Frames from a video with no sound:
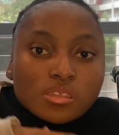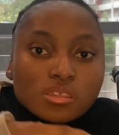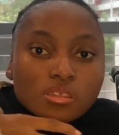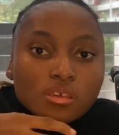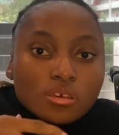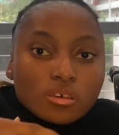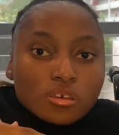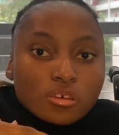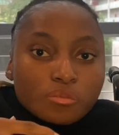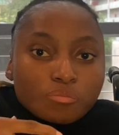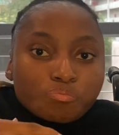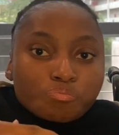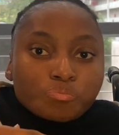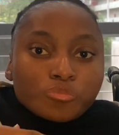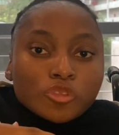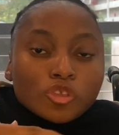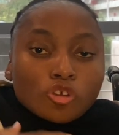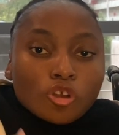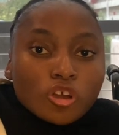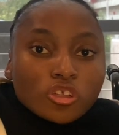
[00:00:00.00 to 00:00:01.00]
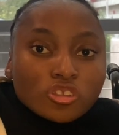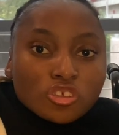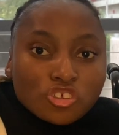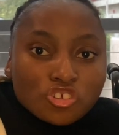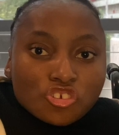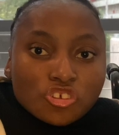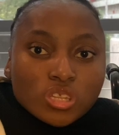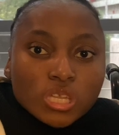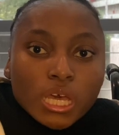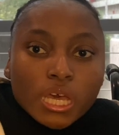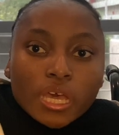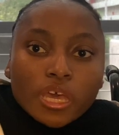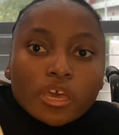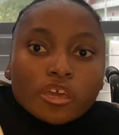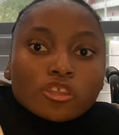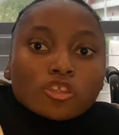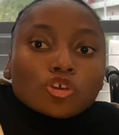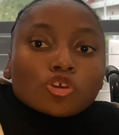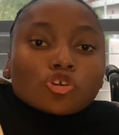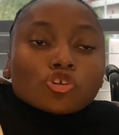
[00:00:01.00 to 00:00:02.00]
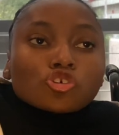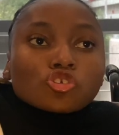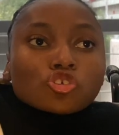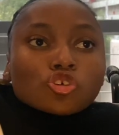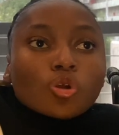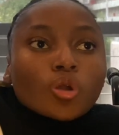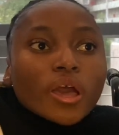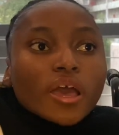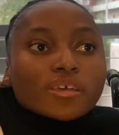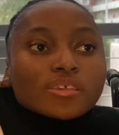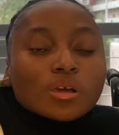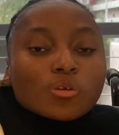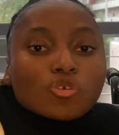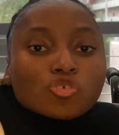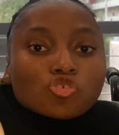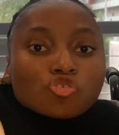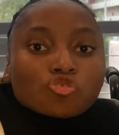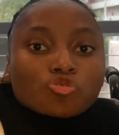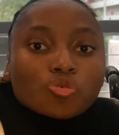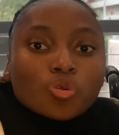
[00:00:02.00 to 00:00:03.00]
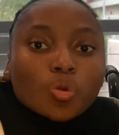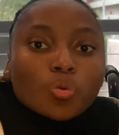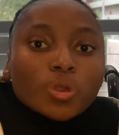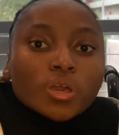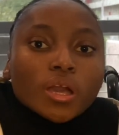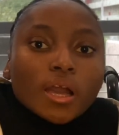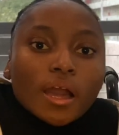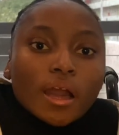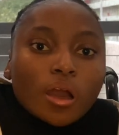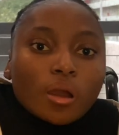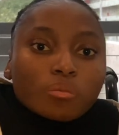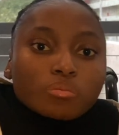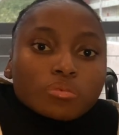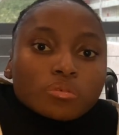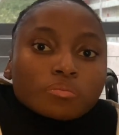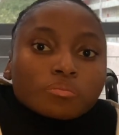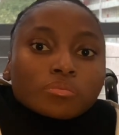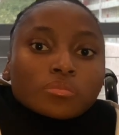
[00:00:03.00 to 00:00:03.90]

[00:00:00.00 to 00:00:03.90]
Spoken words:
the condition I had, so as I was growing up,